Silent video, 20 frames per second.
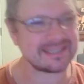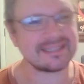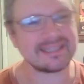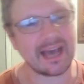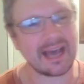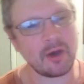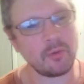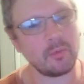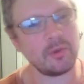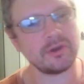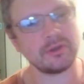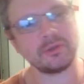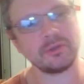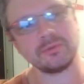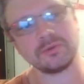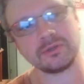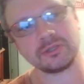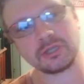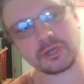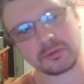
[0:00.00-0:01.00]
It's how well
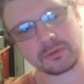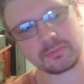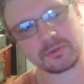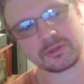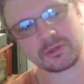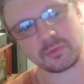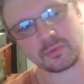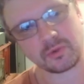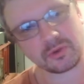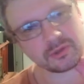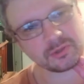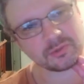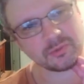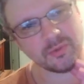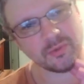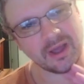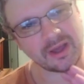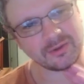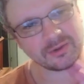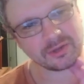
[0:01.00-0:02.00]
you interpret the world
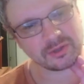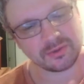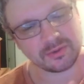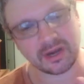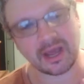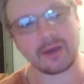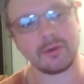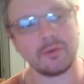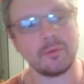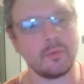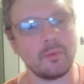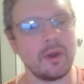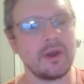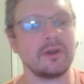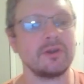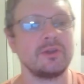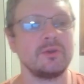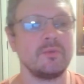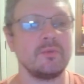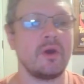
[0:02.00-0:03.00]
around you and how
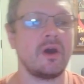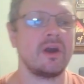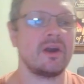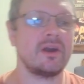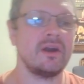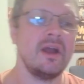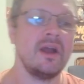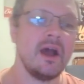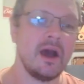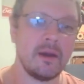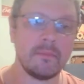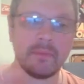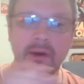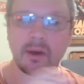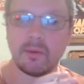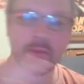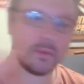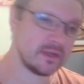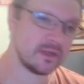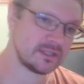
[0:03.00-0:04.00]
aware you are
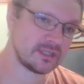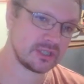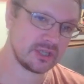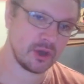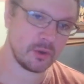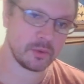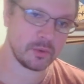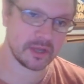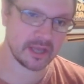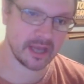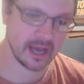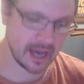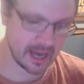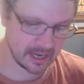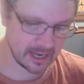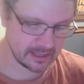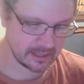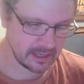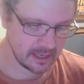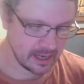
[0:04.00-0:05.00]
about what's going
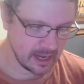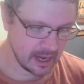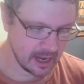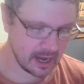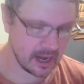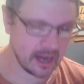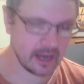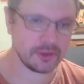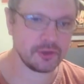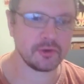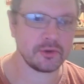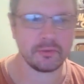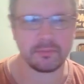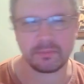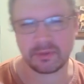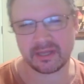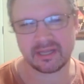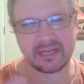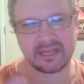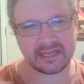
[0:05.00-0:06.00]
on. Your
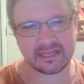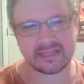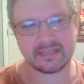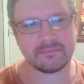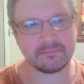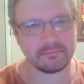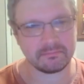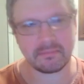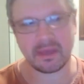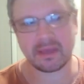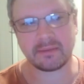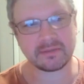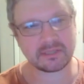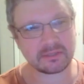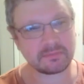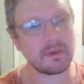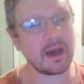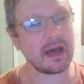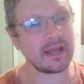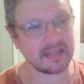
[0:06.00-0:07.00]
ability to maybe
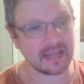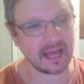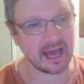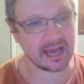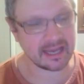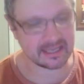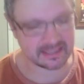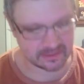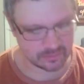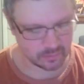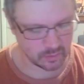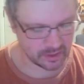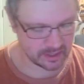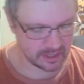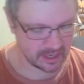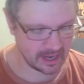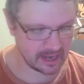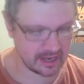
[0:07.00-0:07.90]
spot lies and whatnot.